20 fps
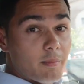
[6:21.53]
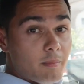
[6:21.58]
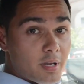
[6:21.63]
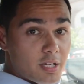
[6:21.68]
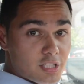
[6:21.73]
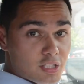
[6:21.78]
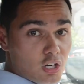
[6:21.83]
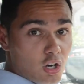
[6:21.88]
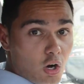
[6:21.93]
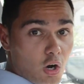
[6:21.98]

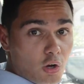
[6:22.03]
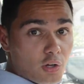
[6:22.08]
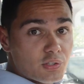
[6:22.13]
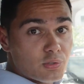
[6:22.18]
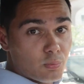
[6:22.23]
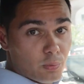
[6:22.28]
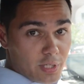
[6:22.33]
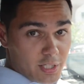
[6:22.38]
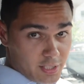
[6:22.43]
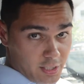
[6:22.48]
missed calls,
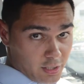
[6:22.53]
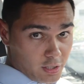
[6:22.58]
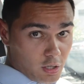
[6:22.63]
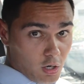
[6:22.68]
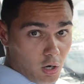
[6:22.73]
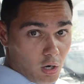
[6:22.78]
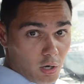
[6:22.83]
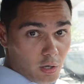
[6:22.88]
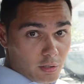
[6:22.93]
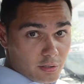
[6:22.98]
recent
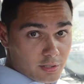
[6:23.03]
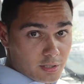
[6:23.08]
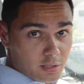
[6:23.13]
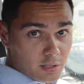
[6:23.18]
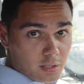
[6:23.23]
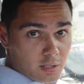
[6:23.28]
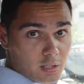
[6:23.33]
calls,